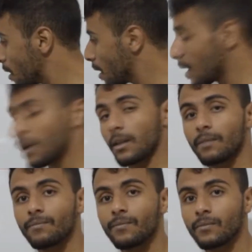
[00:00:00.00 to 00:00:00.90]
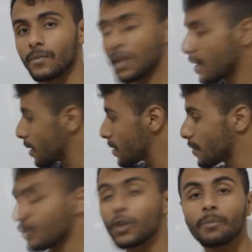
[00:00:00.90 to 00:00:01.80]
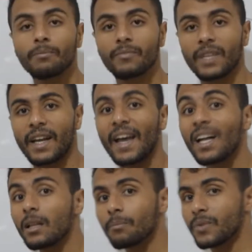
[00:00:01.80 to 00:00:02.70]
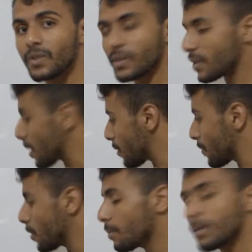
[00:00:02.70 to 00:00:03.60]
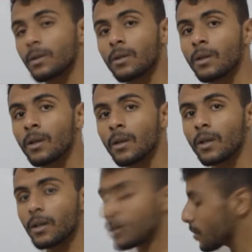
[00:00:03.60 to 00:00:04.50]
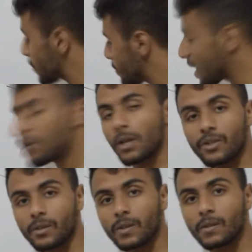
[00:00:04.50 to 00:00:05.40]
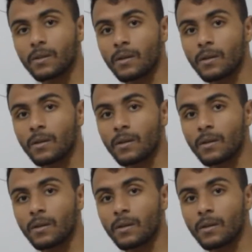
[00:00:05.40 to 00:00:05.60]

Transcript: It's a verb that helps the other verb in order to make questions.